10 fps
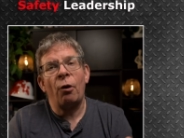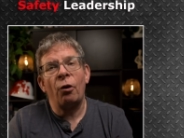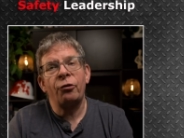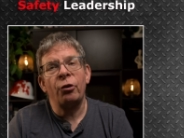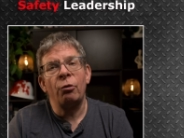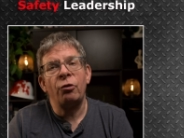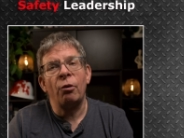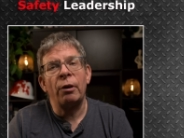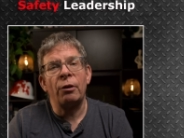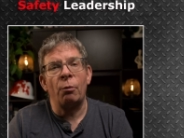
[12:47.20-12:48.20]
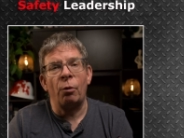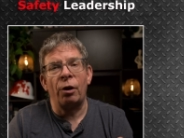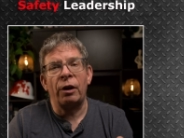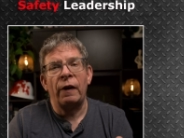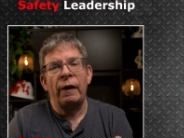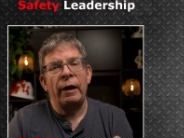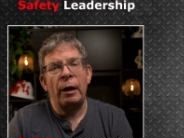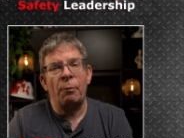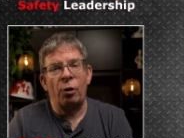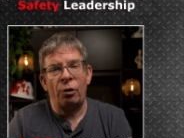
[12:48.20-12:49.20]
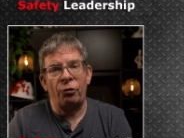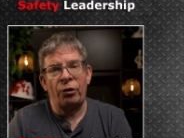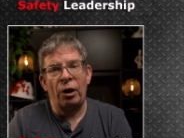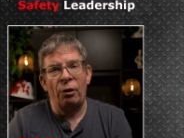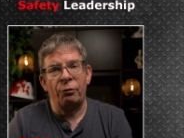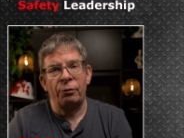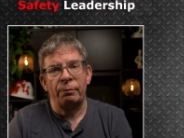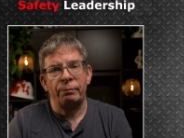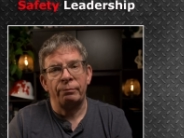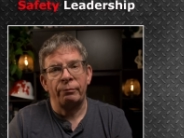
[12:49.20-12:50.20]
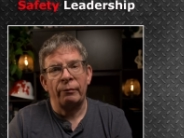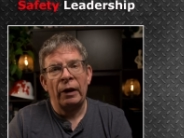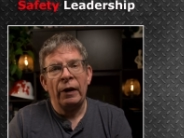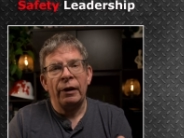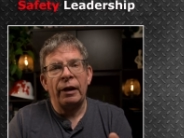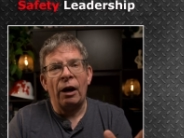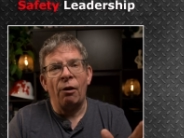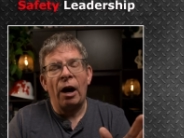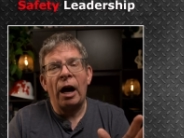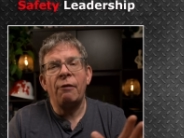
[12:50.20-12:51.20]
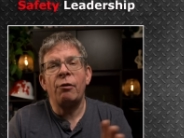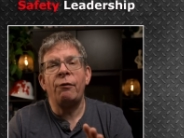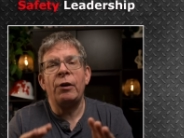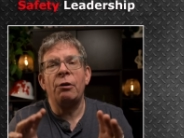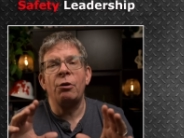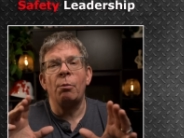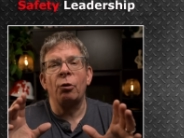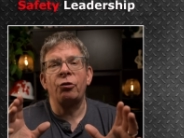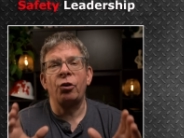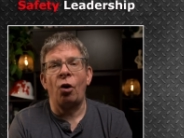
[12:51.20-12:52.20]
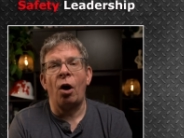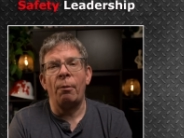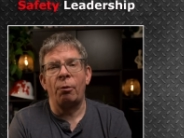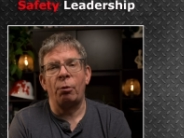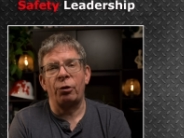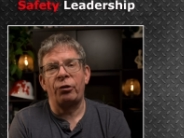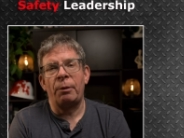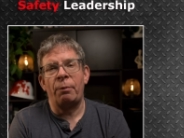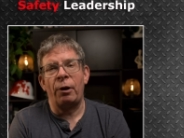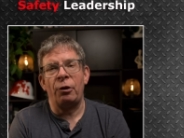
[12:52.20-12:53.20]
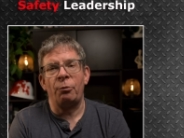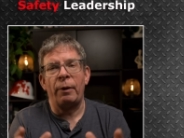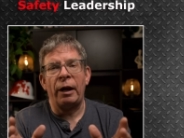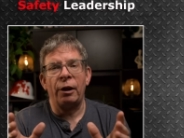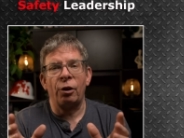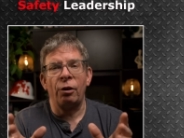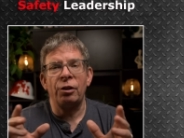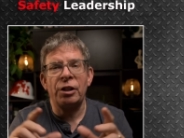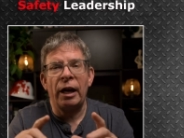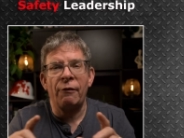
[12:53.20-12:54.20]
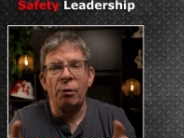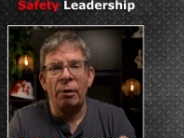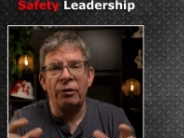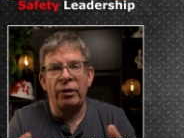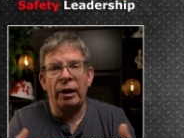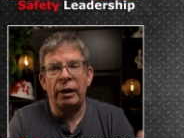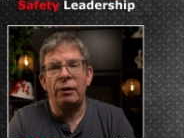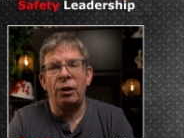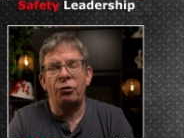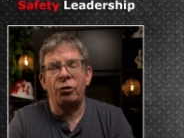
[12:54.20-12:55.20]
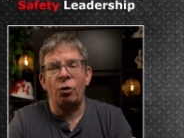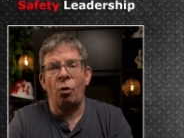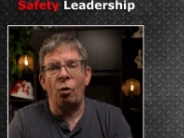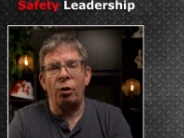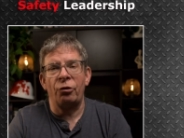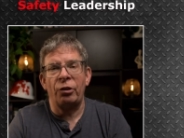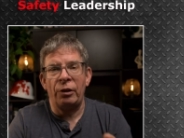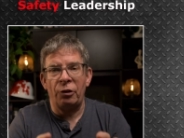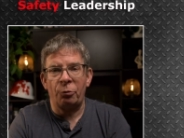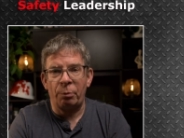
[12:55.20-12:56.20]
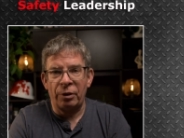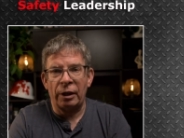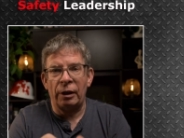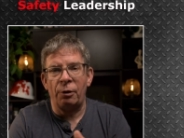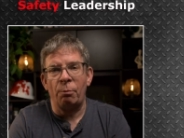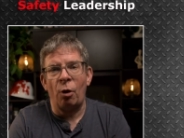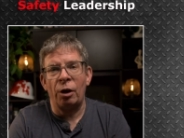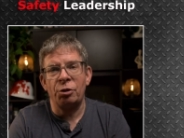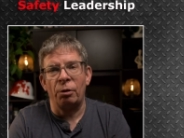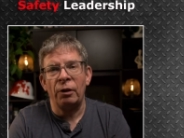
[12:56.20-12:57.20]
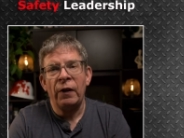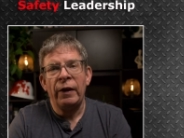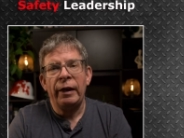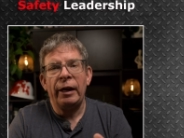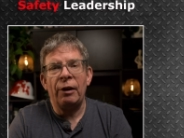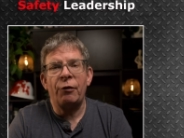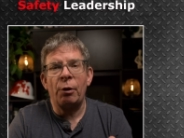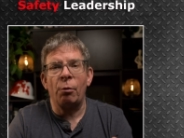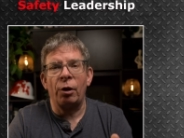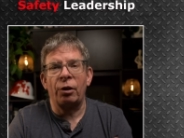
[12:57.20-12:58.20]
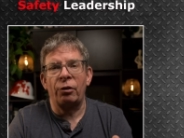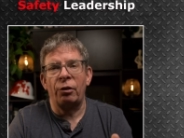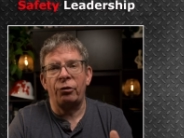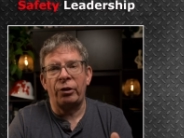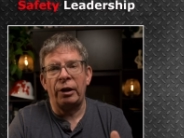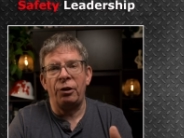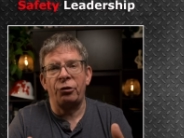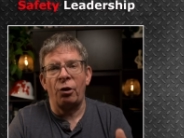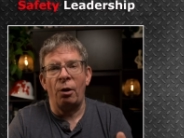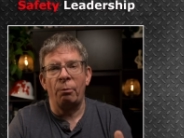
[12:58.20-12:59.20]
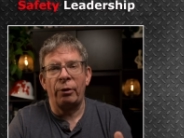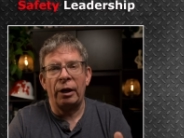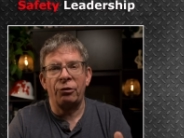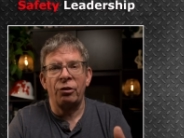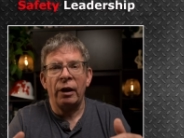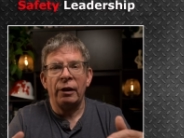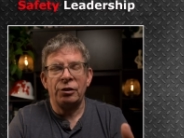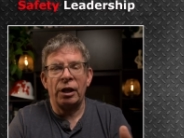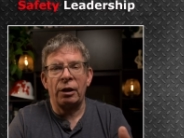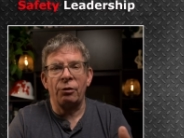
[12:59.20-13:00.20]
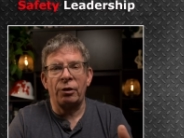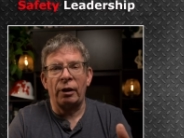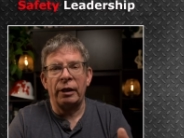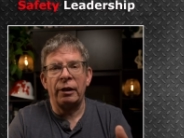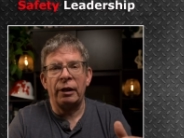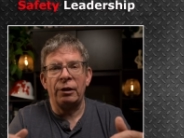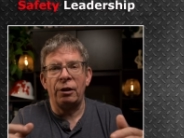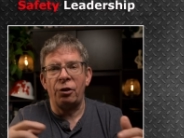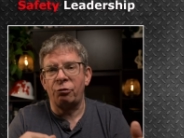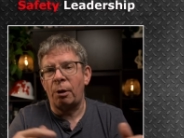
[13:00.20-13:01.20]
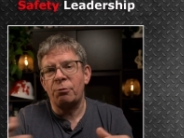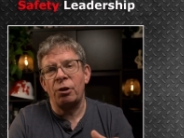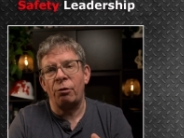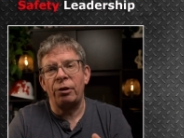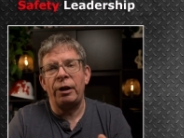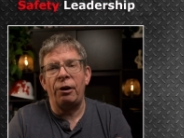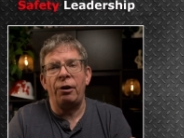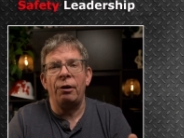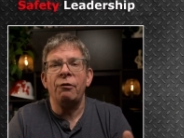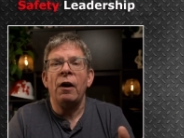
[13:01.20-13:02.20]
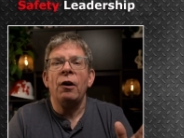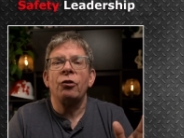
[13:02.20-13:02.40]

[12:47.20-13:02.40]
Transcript: but also doing the work him or herself. Now, I've reviewed the most common worksite parties, but I encourage everyone taking this course in this particular module. If your worksite is complex, check out the link in the description or the narrative